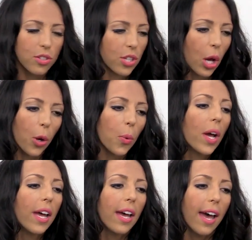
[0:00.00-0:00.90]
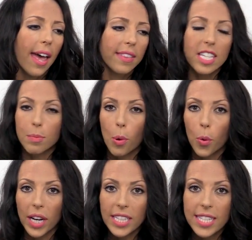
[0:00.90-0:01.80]
so at this
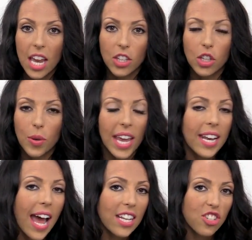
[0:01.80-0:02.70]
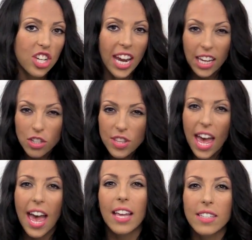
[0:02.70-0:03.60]
point, and you cannot change
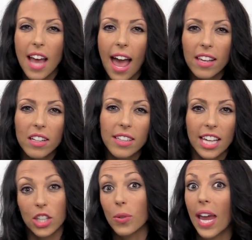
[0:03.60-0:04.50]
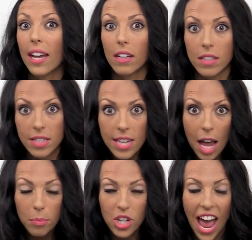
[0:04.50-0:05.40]
that dial like you can on
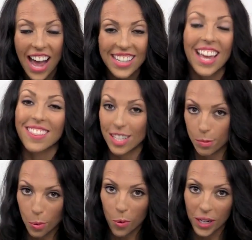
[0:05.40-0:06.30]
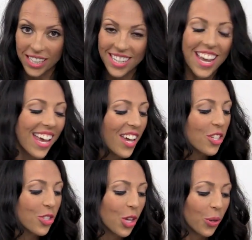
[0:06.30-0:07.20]
Snapchat at this point.
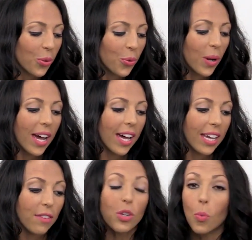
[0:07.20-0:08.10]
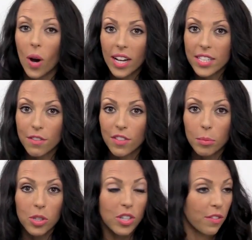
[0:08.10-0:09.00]
So if you want to film
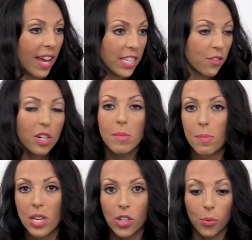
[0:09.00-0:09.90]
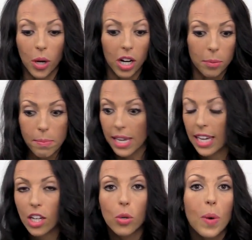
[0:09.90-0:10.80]
yourself hands-free, maybe you are
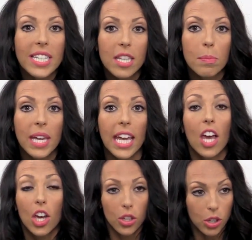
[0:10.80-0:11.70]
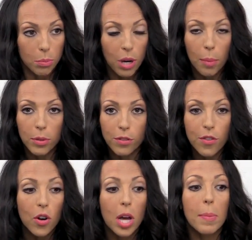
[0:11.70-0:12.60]
making a recipe, you could prop your
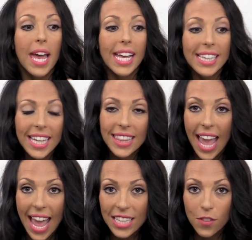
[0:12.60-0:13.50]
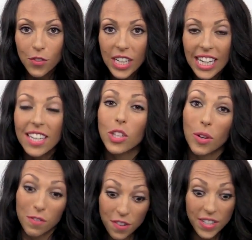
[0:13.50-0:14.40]
phone up, click the hands-free, and then you
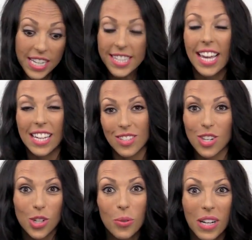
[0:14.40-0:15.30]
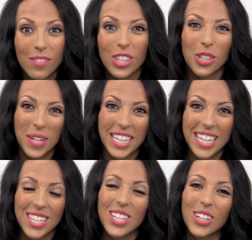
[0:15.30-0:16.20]
have 15 seconds to do whatever you need
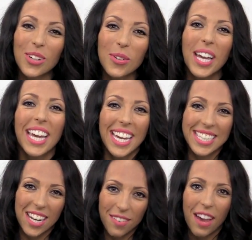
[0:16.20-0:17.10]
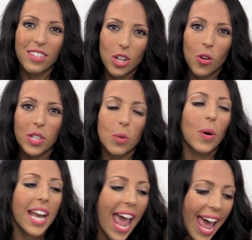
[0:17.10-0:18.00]
to do instead of having to hold it
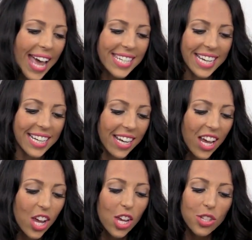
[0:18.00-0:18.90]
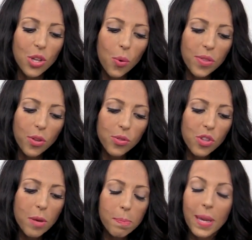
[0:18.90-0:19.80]
one-handed. So those are
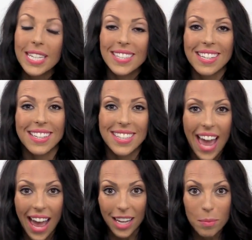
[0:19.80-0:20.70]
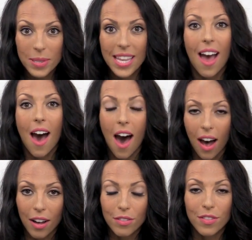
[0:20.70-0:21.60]
the basic types
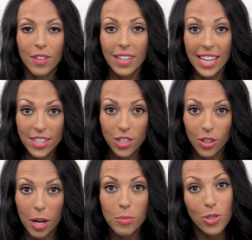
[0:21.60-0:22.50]
of Instagram